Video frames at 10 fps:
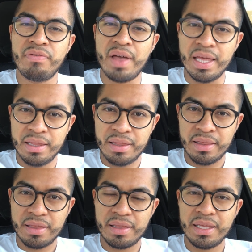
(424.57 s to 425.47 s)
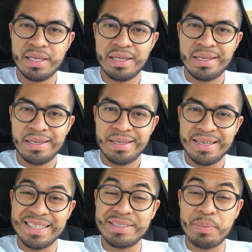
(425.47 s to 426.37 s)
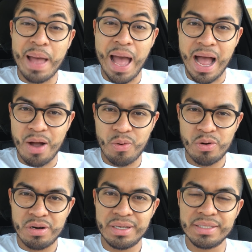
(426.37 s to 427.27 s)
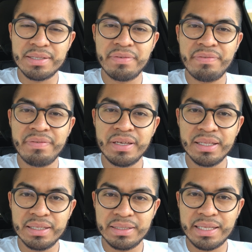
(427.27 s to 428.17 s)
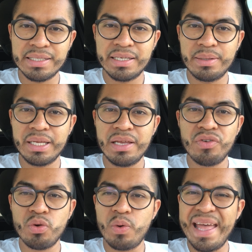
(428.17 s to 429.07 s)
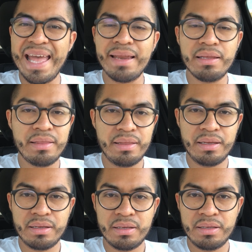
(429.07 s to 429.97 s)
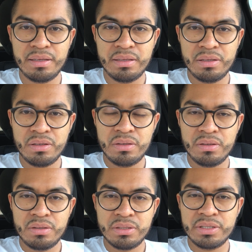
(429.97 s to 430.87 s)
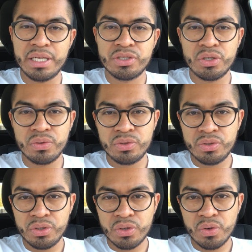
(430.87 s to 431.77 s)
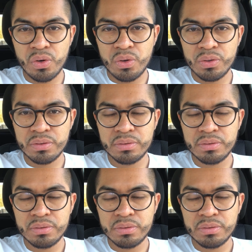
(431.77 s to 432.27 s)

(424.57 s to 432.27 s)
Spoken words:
Faith is the power, is the feeling that's gonna give you anything. Stay true to your goal.